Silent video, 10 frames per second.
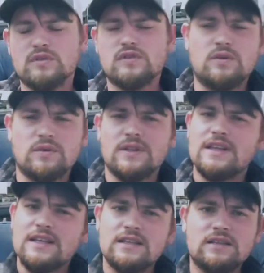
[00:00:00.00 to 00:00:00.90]
So
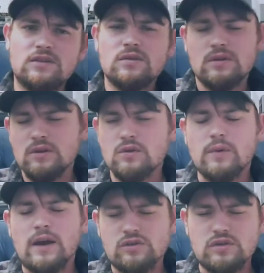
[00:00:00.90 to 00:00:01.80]
you can look
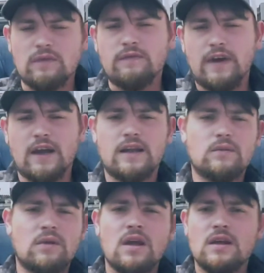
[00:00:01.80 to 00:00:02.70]
around, you can find, and